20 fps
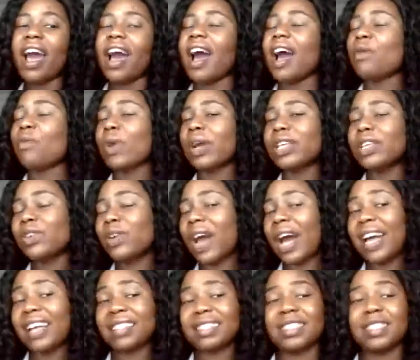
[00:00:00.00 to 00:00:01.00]
I want you
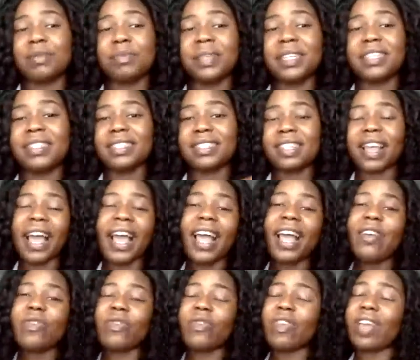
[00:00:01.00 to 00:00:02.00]
guys to be
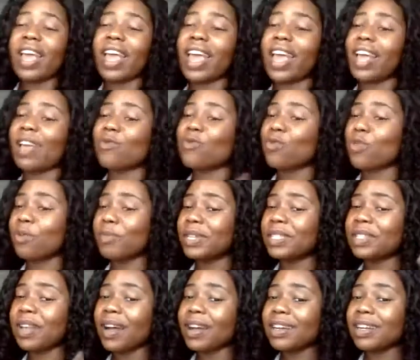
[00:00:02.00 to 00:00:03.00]
safe, and we'll be
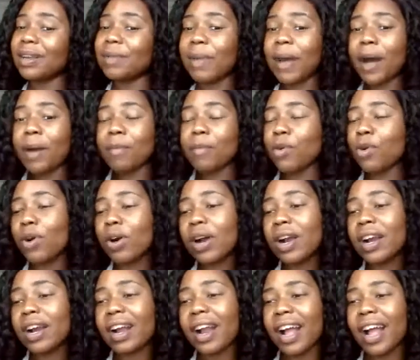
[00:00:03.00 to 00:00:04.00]
talking about
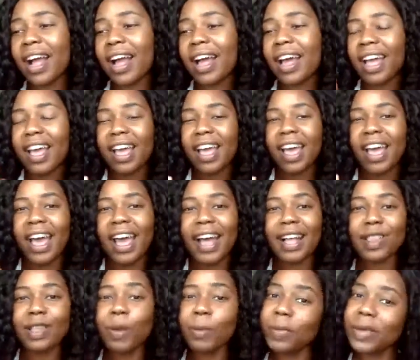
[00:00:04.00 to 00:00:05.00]
more
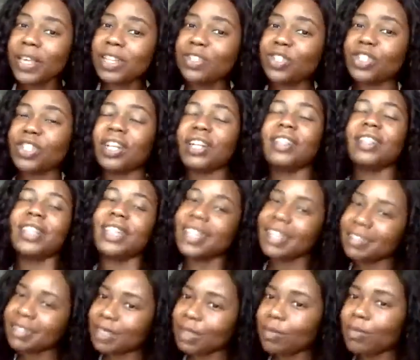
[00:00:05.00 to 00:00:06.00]
alopecia
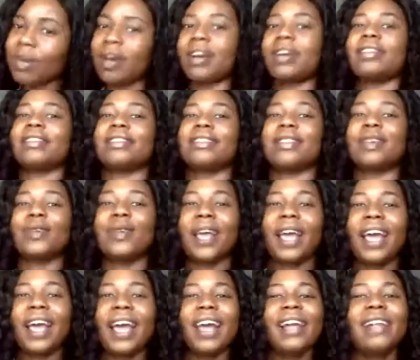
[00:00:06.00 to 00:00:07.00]
this month,
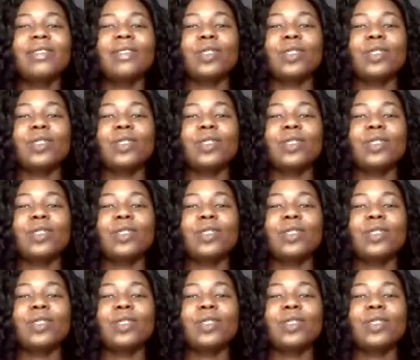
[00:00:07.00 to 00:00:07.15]
okay?